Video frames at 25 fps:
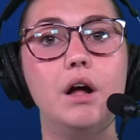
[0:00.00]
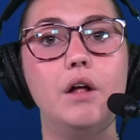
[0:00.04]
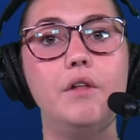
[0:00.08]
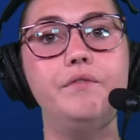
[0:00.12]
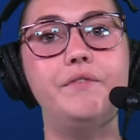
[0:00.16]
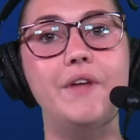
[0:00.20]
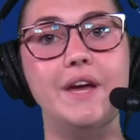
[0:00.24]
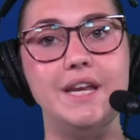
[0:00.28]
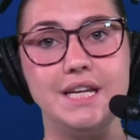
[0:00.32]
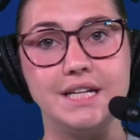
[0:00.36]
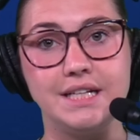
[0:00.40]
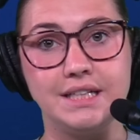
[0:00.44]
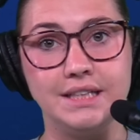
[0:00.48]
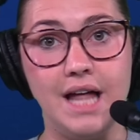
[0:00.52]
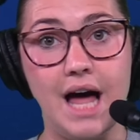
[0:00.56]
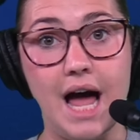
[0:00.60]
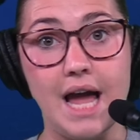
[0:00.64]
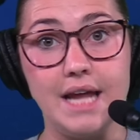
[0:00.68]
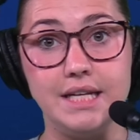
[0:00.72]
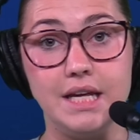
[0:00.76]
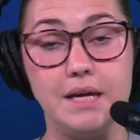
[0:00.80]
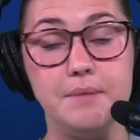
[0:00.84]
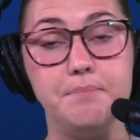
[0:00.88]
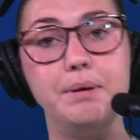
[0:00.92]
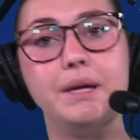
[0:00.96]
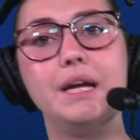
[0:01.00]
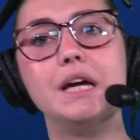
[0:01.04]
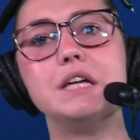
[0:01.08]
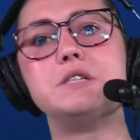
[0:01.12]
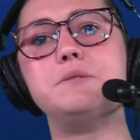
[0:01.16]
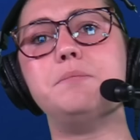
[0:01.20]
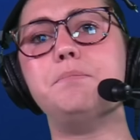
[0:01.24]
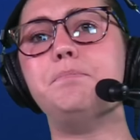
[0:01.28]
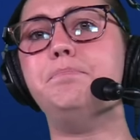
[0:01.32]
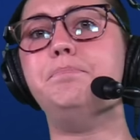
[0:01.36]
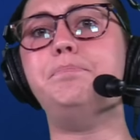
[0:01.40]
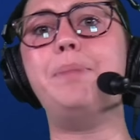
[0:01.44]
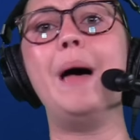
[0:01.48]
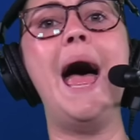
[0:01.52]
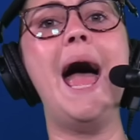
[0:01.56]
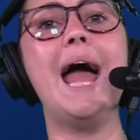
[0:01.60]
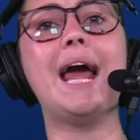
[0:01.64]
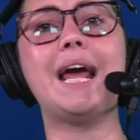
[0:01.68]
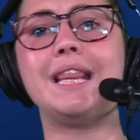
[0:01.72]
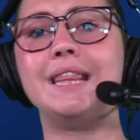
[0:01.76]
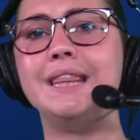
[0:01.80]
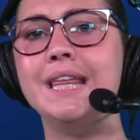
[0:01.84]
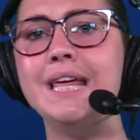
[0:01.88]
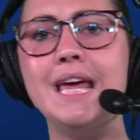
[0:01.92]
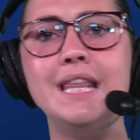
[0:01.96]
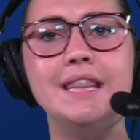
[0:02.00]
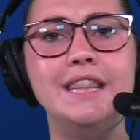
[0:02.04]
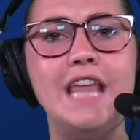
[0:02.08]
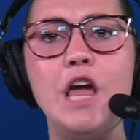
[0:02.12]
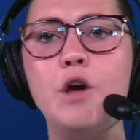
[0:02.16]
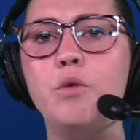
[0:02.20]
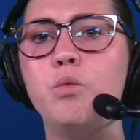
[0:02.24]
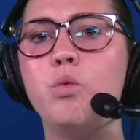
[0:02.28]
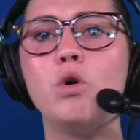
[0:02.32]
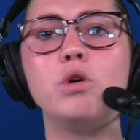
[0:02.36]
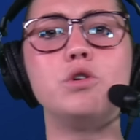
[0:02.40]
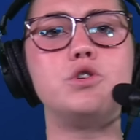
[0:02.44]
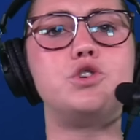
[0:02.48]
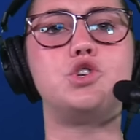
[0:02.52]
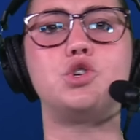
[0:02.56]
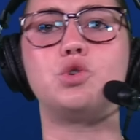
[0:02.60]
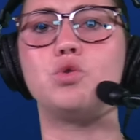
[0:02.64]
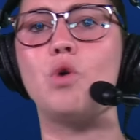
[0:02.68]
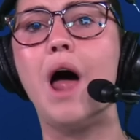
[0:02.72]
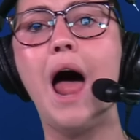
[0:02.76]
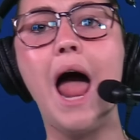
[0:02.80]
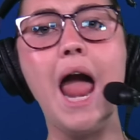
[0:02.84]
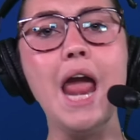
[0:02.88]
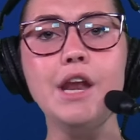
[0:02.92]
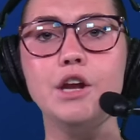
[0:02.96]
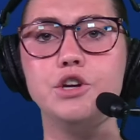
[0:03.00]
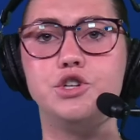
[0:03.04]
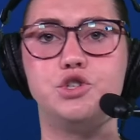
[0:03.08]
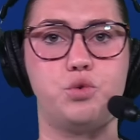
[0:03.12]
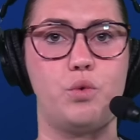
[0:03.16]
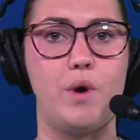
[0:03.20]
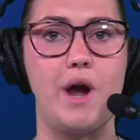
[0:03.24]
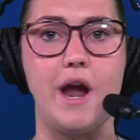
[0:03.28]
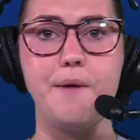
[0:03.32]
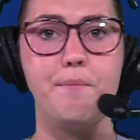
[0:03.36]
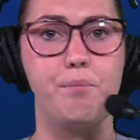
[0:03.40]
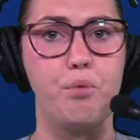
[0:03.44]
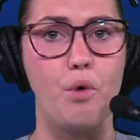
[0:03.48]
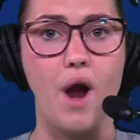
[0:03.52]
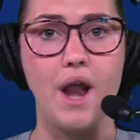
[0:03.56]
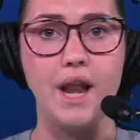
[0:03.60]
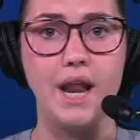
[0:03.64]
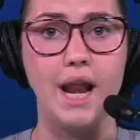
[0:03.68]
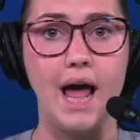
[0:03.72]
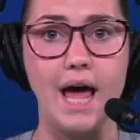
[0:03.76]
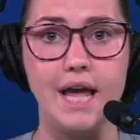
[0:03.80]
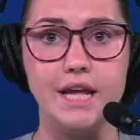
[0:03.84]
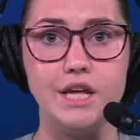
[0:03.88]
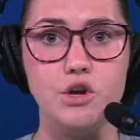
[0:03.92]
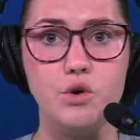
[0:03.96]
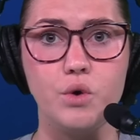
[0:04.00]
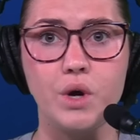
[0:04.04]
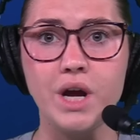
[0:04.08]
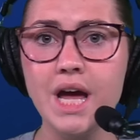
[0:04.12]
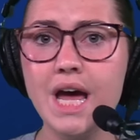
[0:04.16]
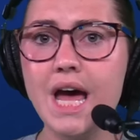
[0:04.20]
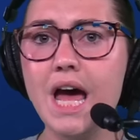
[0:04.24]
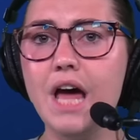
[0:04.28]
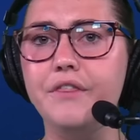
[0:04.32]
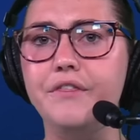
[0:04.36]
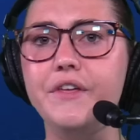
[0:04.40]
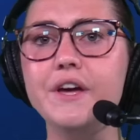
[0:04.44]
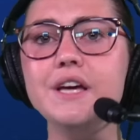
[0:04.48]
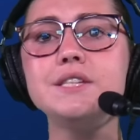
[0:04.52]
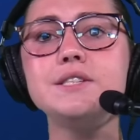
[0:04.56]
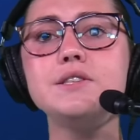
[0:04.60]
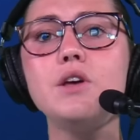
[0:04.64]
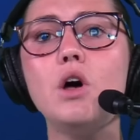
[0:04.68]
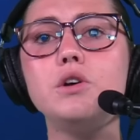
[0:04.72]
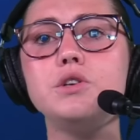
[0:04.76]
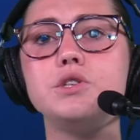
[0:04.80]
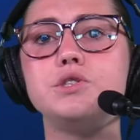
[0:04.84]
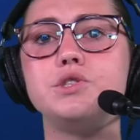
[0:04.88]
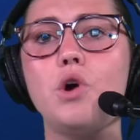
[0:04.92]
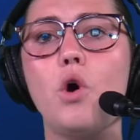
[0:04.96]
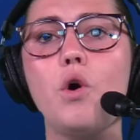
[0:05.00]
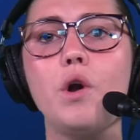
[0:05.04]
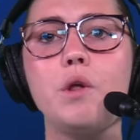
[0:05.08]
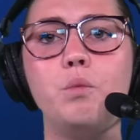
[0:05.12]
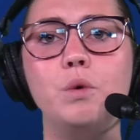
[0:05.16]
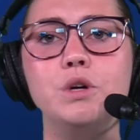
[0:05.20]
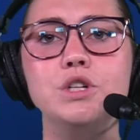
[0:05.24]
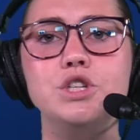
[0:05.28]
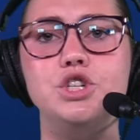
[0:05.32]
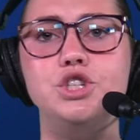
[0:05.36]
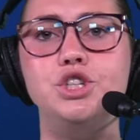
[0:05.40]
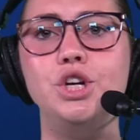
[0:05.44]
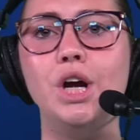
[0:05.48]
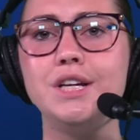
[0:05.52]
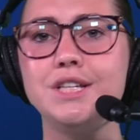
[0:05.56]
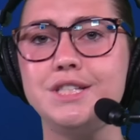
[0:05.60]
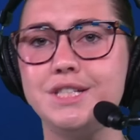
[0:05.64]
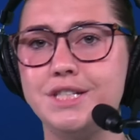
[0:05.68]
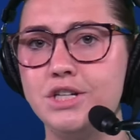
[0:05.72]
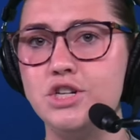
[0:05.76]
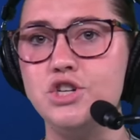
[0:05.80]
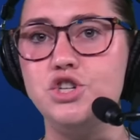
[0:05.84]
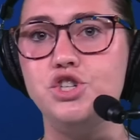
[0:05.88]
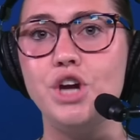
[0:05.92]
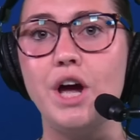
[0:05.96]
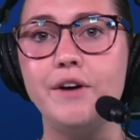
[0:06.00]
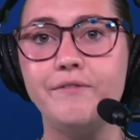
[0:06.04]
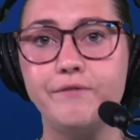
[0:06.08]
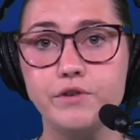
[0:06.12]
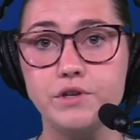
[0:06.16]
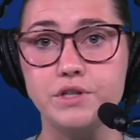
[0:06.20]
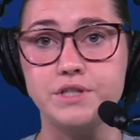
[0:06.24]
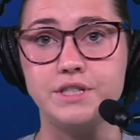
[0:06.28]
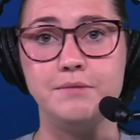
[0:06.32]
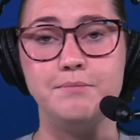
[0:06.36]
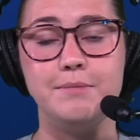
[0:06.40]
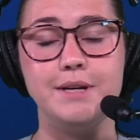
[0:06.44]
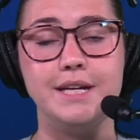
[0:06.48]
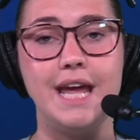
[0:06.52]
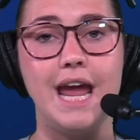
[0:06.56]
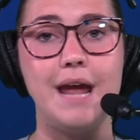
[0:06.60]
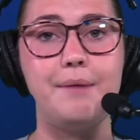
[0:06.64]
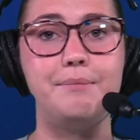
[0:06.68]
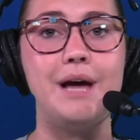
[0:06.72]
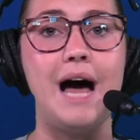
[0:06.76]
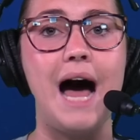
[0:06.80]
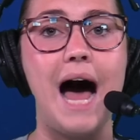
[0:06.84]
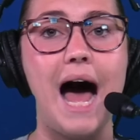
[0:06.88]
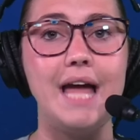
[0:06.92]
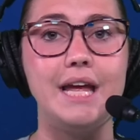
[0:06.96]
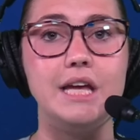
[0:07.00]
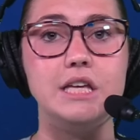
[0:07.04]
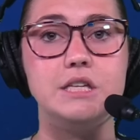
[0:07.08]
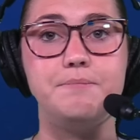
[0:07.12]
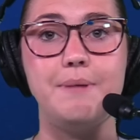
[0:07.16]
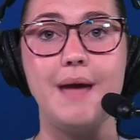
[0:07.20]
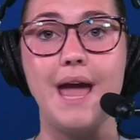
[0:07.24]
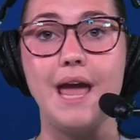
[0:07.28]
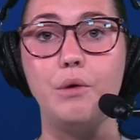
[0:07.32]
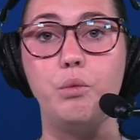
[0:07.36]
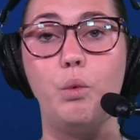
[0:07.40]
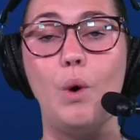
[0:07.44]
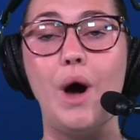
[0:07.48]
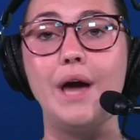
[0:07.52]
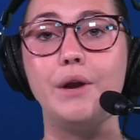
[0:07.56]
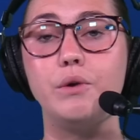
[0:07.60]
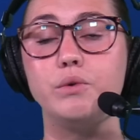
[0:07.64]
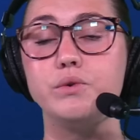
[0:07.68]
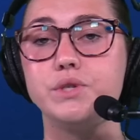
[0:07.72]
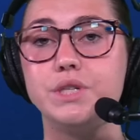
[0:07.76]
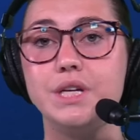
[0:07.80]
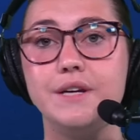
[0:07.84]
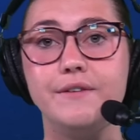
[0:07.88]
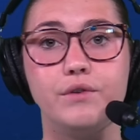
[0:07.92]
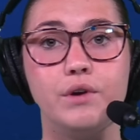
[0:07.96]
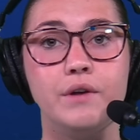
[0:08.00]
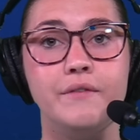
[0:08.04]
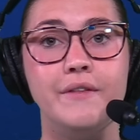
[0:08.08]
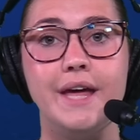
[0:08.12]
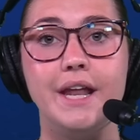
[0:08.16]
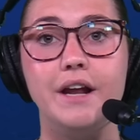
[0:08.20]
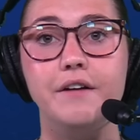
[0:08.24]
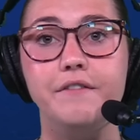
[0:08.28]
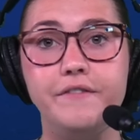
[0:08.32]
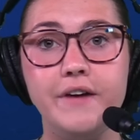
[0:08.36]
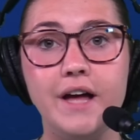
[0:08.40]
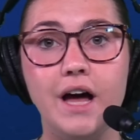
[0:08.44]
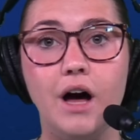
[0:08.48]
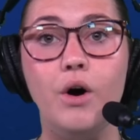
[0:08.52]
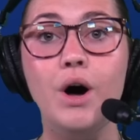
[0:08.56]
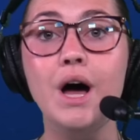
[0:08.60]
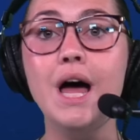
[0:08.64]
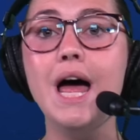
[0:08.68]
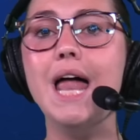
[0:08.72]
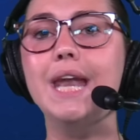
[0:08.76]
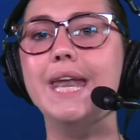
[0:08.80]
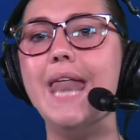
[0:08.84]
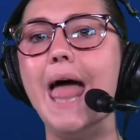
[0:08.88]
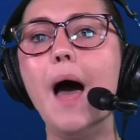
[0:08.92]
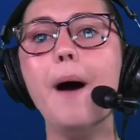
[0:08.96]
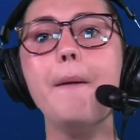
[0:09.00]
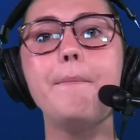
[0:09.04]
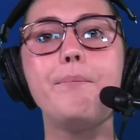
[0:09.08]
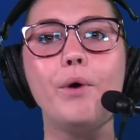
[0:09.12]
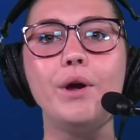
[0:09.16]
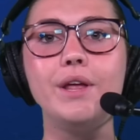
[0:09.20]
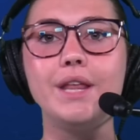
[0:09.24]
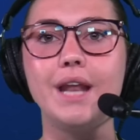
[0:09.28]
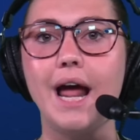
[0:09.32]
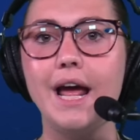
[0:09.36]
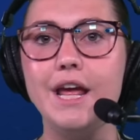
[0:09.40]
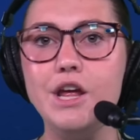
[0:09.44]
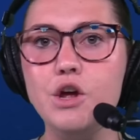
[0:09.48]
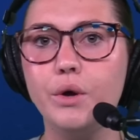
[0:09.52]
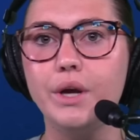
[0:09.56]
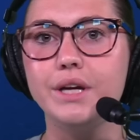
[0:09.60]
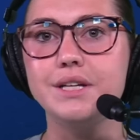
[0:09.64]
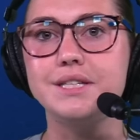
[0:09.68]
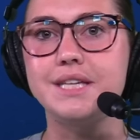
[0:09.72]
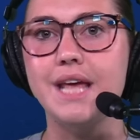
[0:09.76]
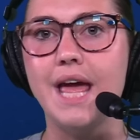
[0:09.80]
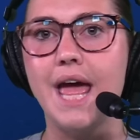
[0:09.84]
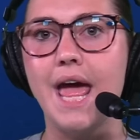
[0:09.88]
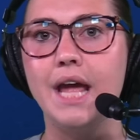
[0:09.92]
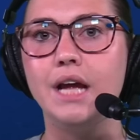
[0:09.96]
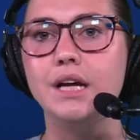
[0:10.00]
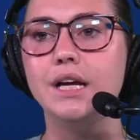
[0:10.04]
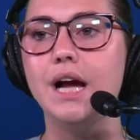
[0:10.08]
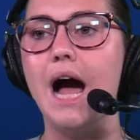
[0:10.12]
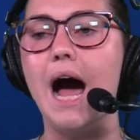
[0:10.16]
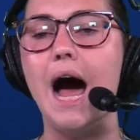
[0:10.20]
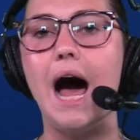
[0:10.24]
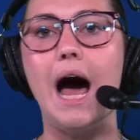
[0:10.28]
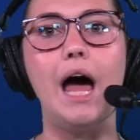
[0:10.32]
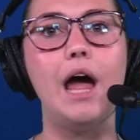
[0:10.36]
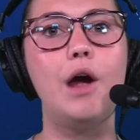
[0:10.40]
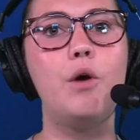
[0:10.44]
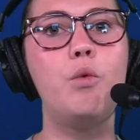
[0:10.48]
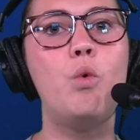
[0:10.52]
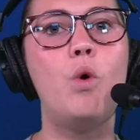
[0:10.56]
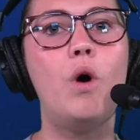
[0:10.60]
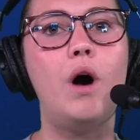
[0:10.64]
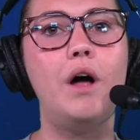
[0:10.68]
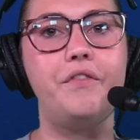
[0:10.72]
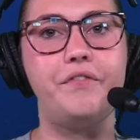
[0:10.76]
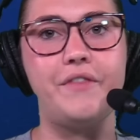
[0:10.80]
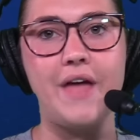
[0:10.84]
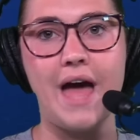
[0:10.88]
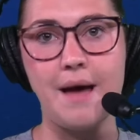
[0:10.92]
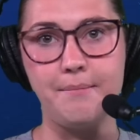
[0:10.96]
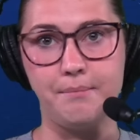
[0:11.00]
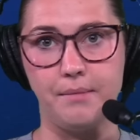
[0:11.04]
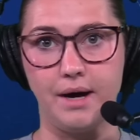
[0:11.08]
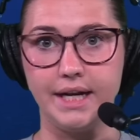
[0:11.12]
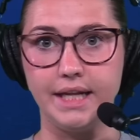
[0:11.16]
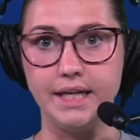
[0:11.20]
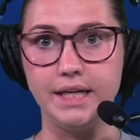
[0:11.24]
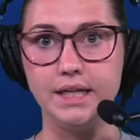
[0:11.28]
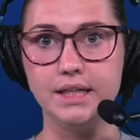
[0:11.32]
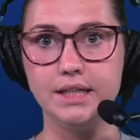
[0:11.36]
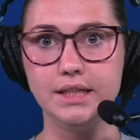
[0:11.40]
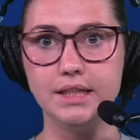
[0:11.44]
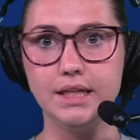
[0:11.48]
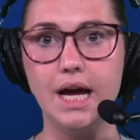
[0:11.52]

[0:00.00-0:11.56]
they declined it. Because back then, they weren't trying to trade Brandon Aiyuk. This all started once Justin Jefferson became the highest paid wide receiver in the NFL. Now Brandon Aiyuk is saying, I want that money.